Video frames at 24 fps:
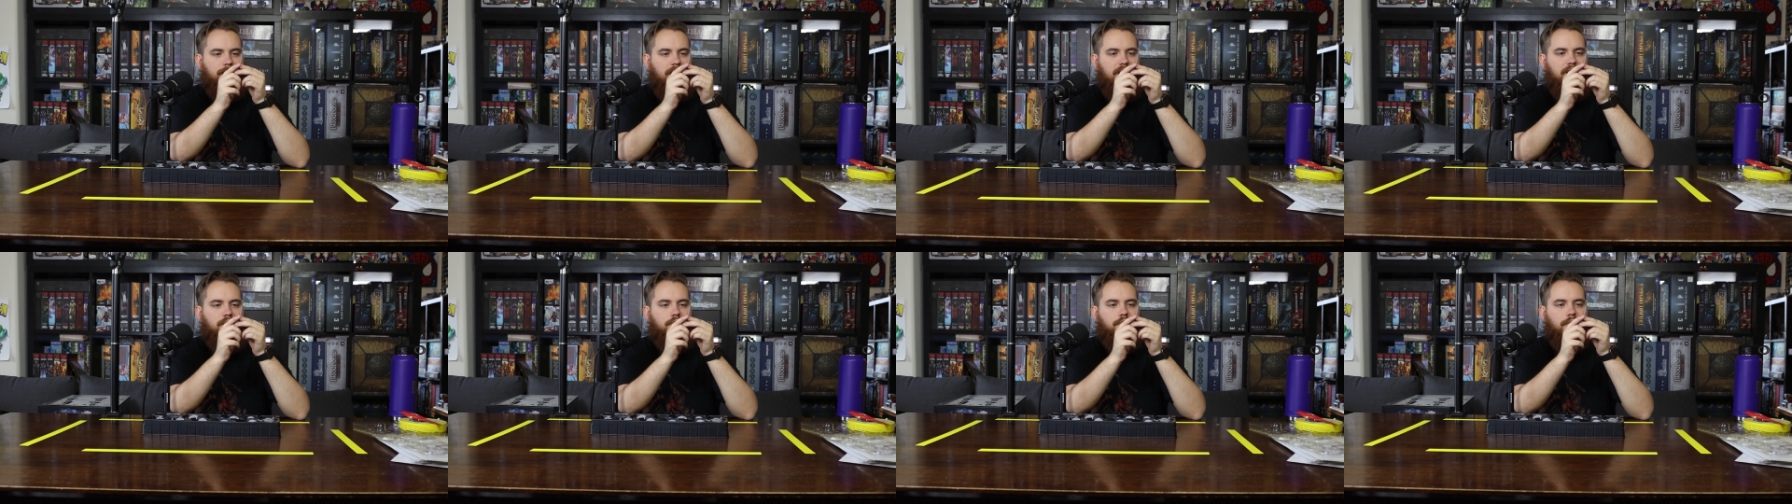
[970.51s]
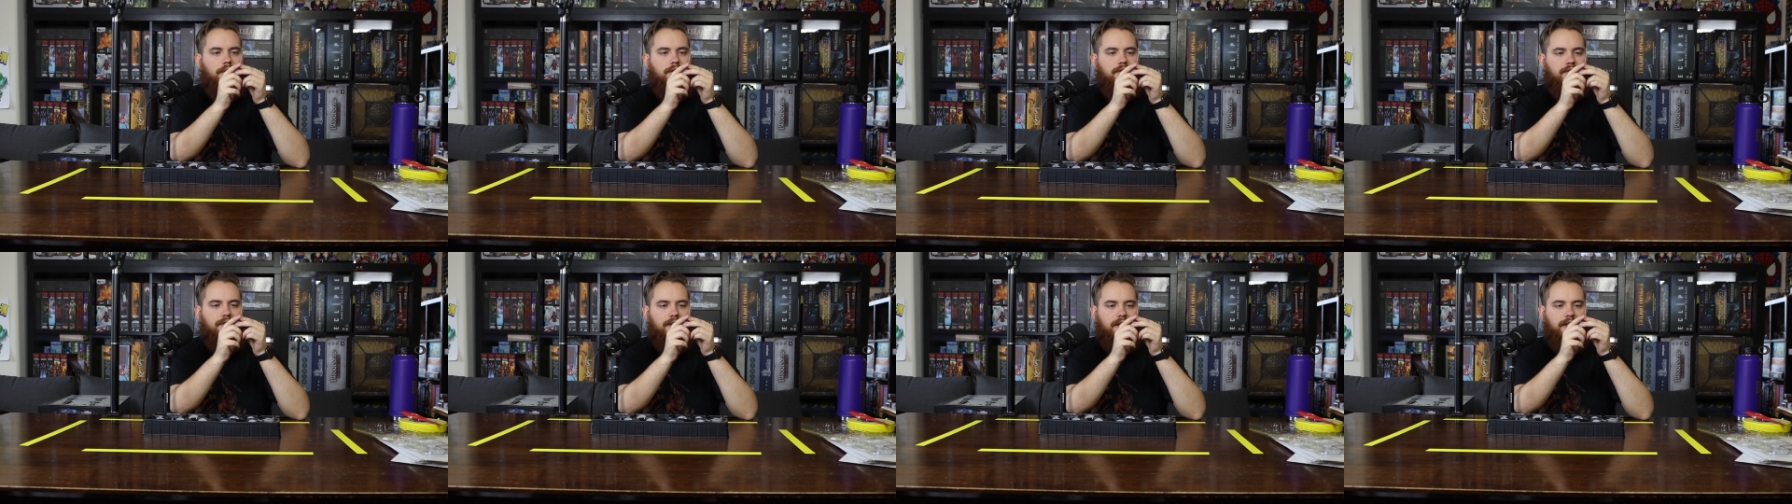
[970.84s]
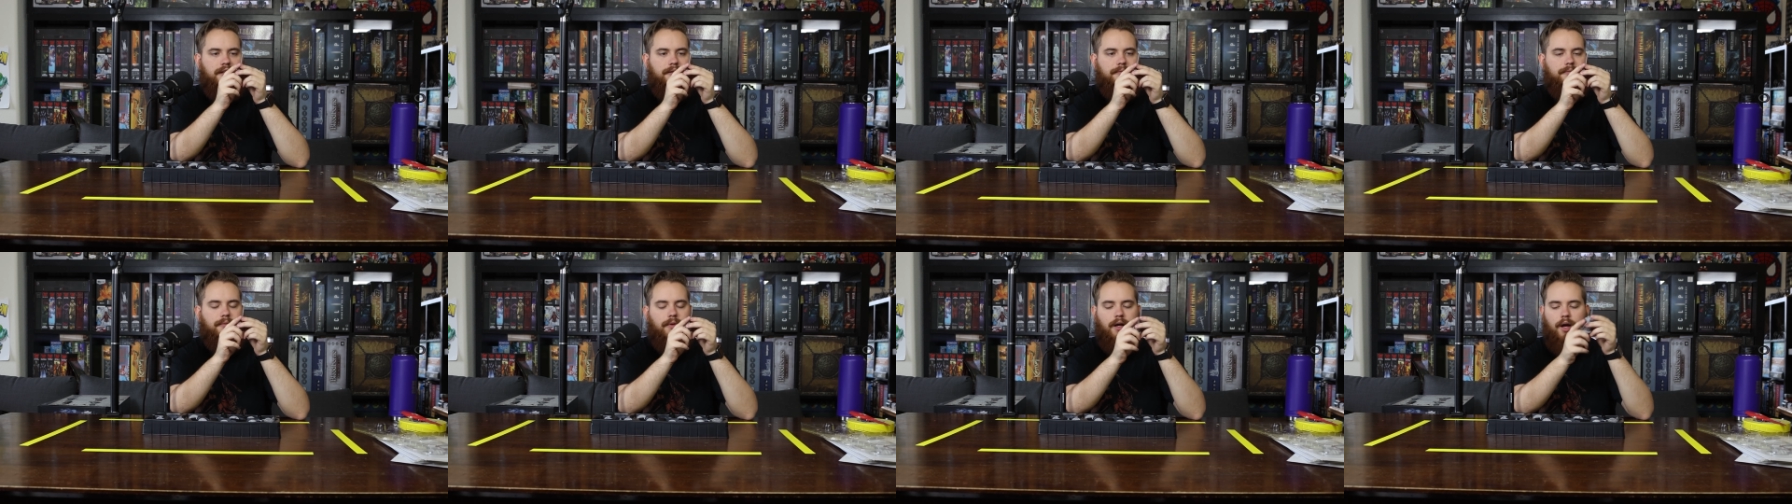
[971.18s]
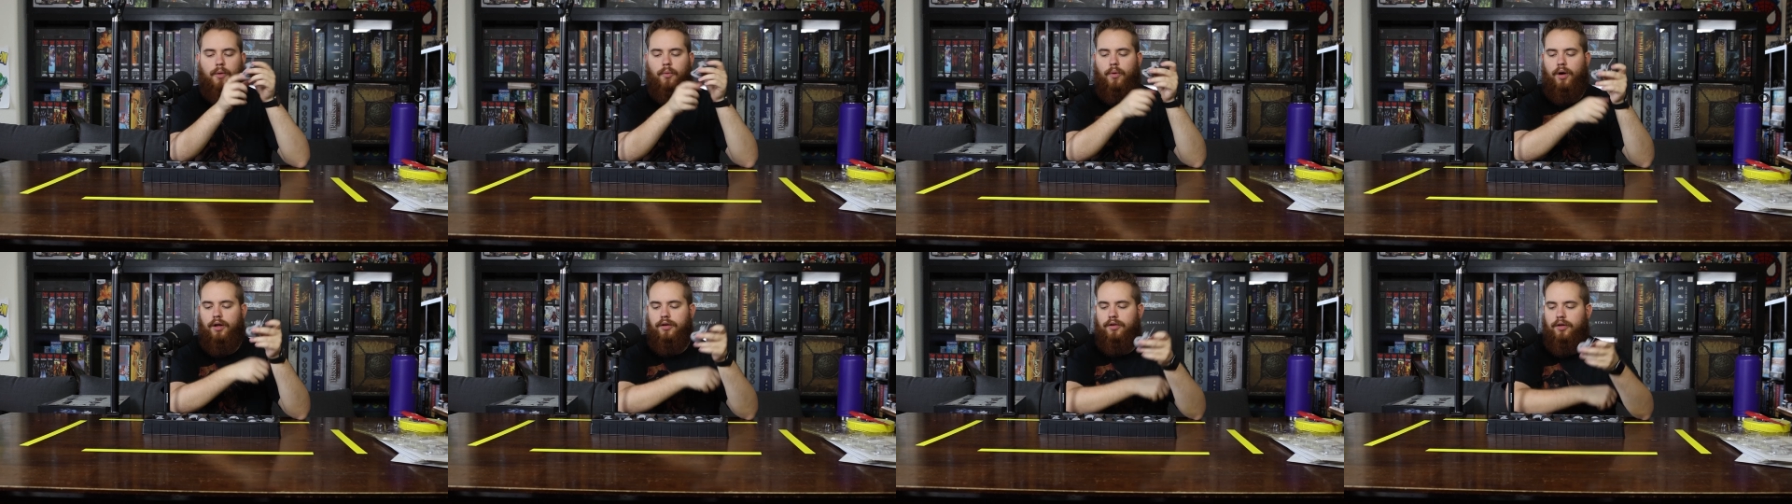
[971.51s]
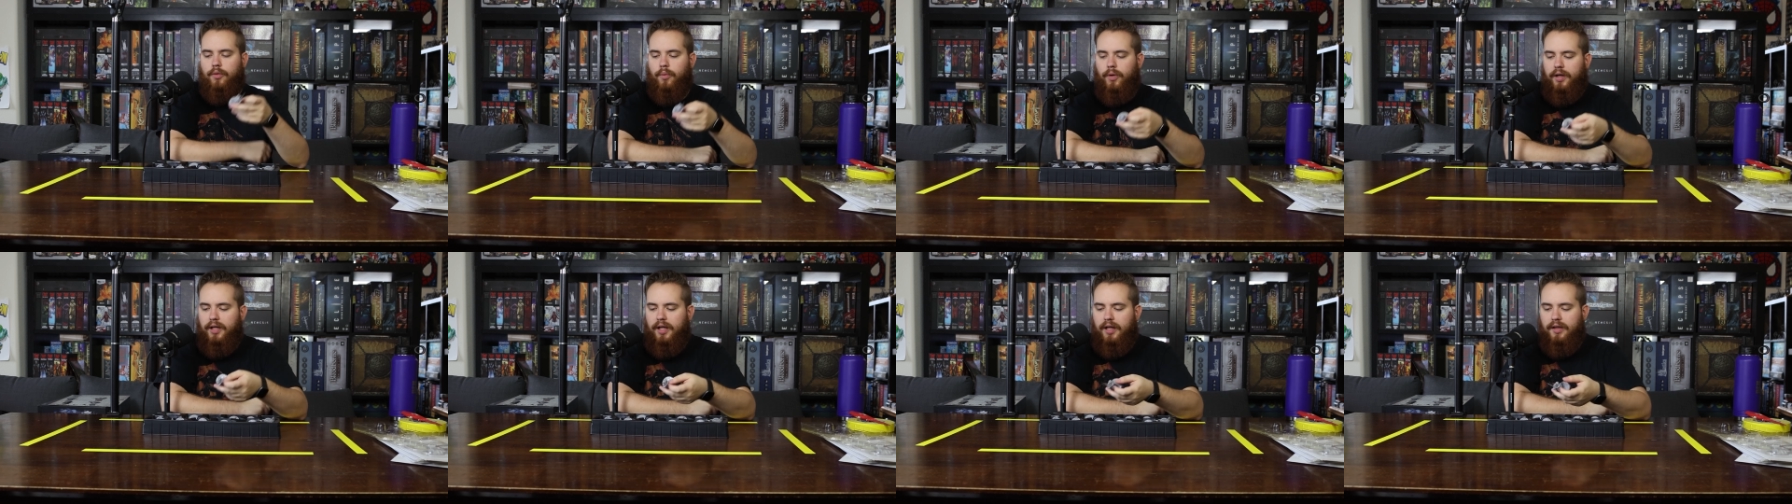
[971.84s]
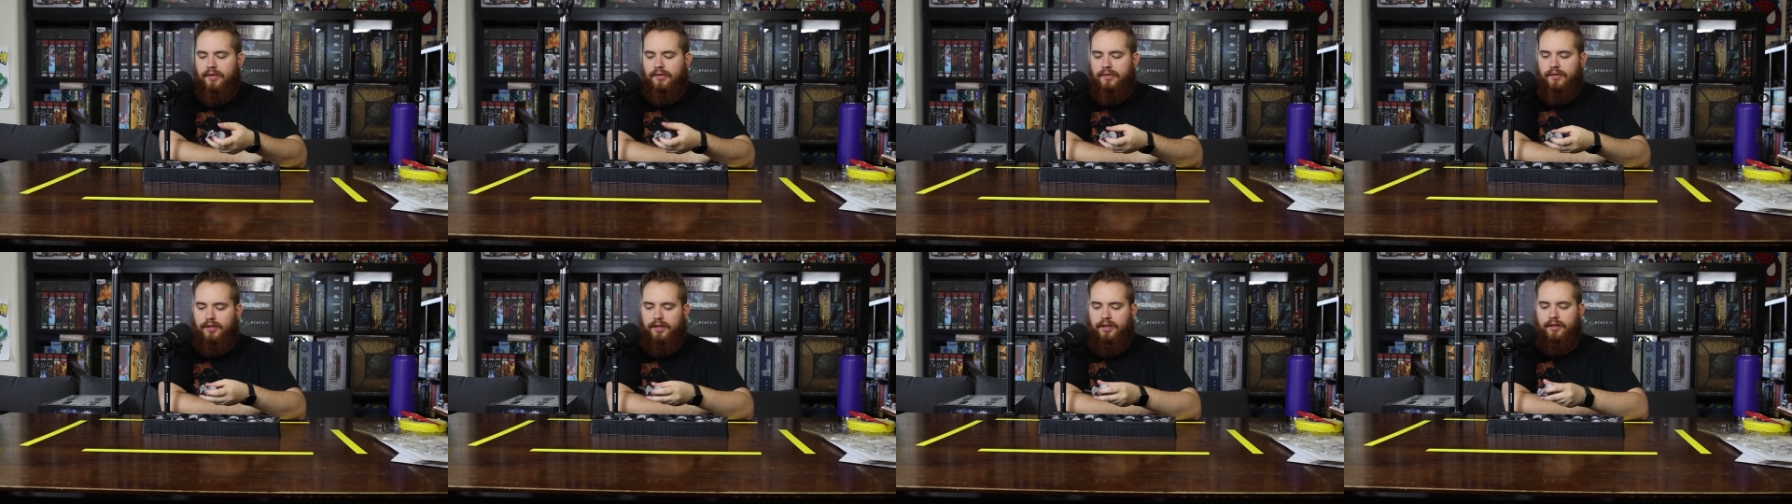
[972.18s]
Interesting. I wonder what
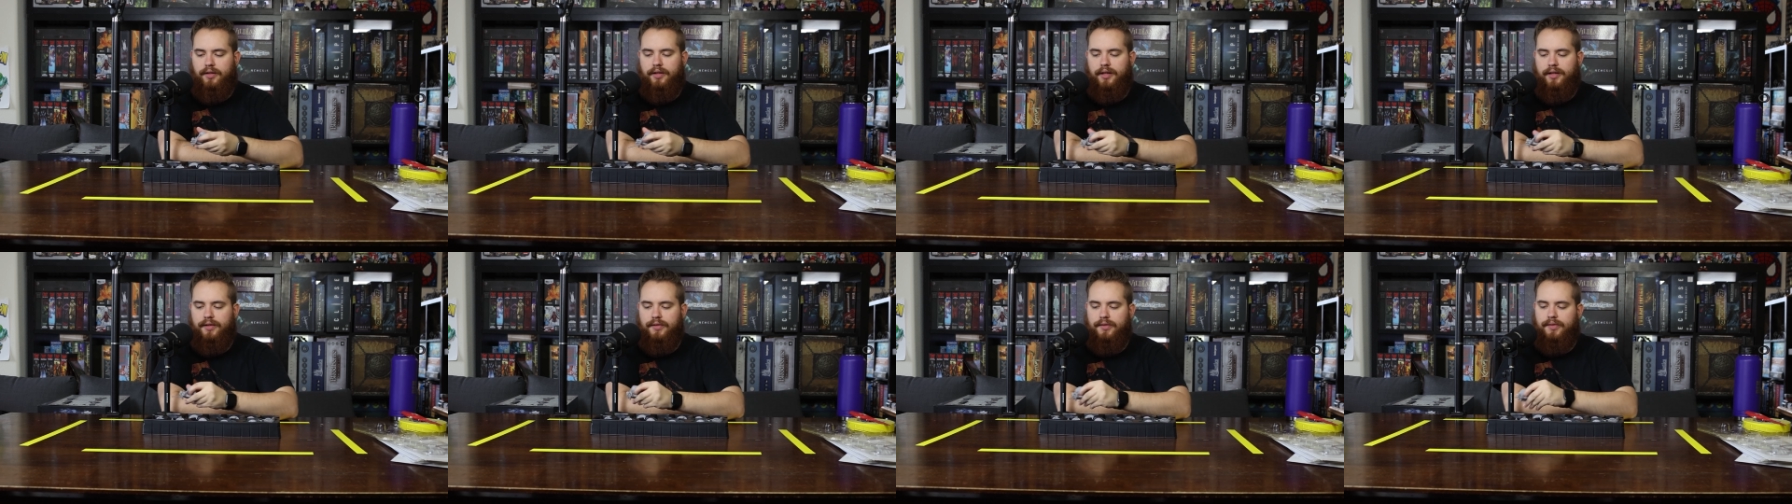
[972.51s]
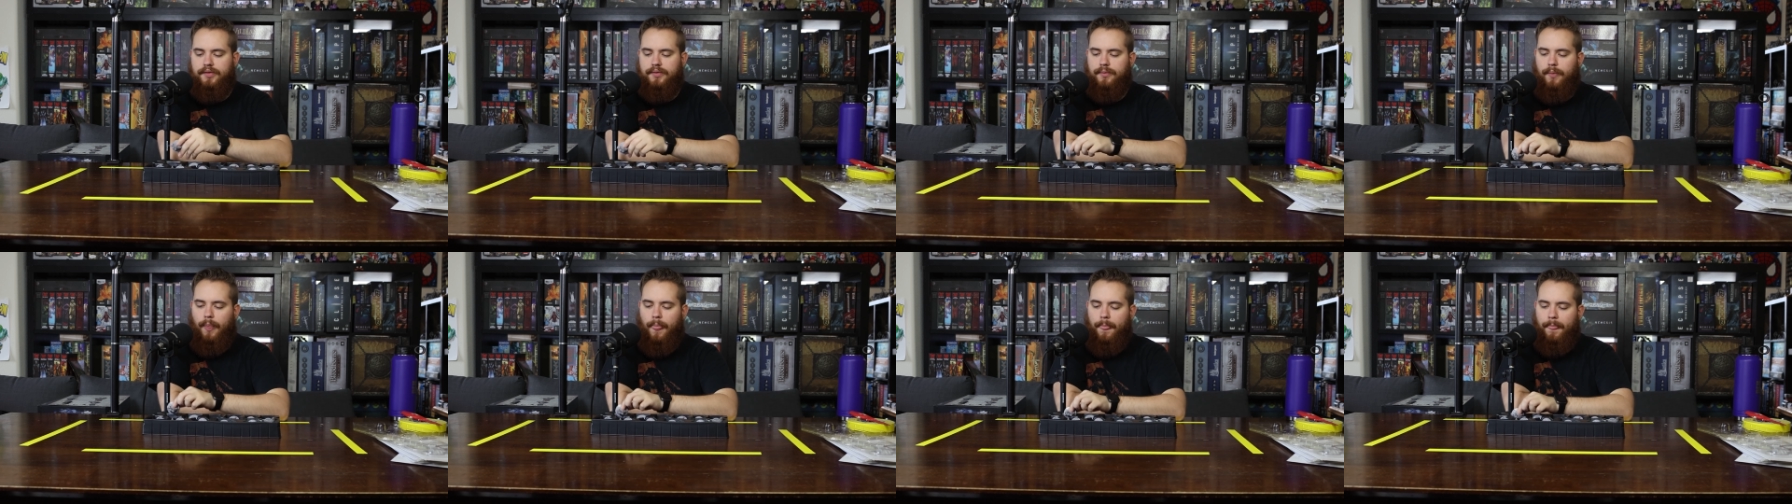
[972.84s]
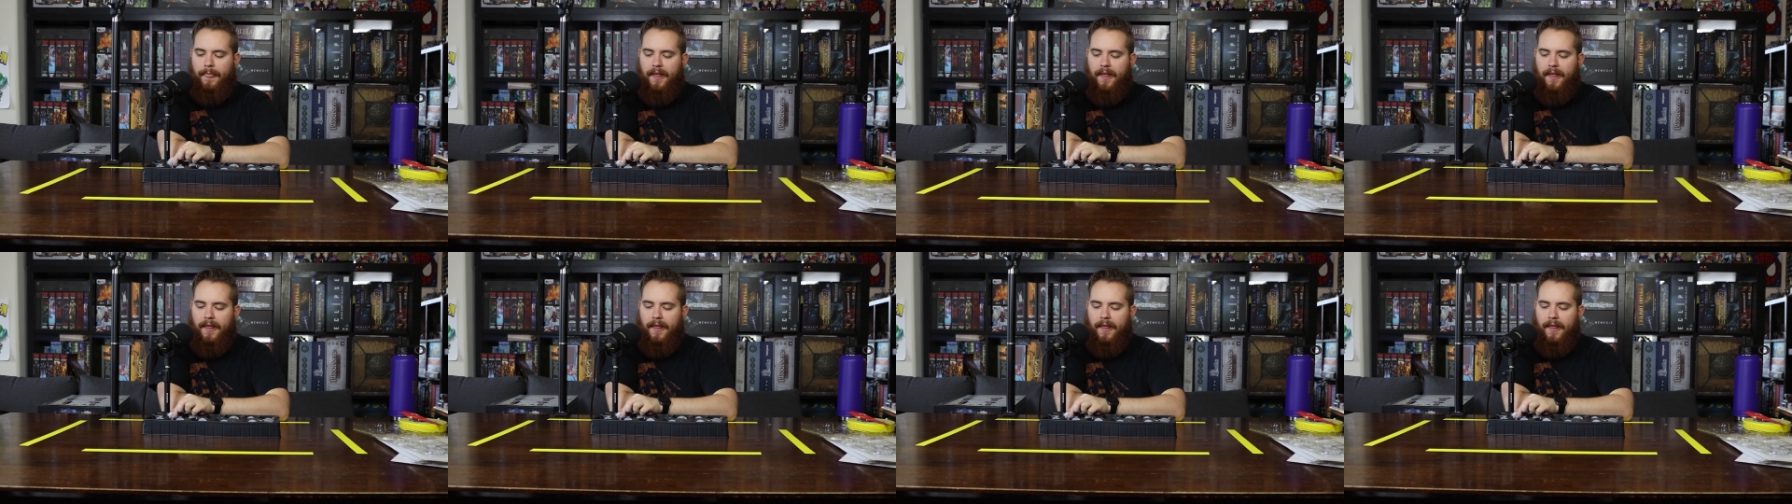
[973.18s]
his deal is.